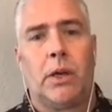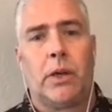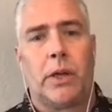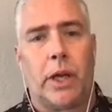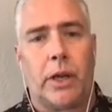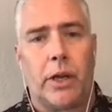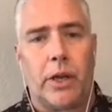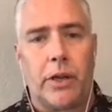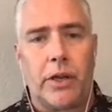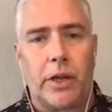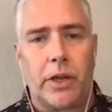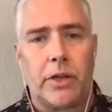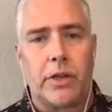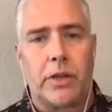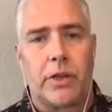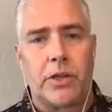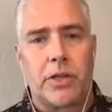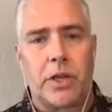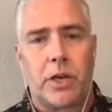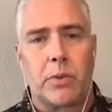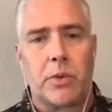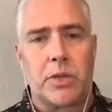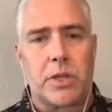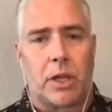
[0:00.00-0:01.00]
was a yeah, hoax? Didn't they
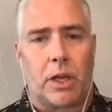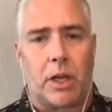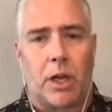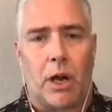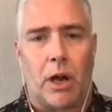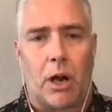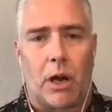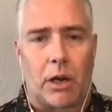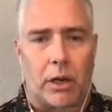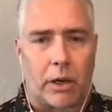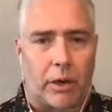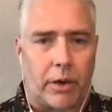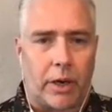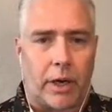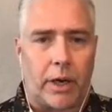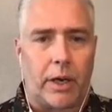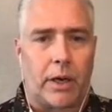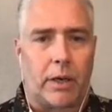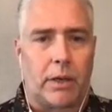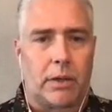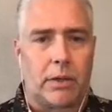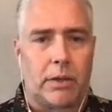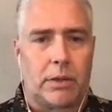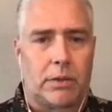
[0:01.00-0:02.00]
said it was a log,
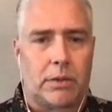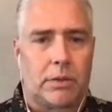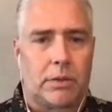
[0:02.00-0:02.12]
right?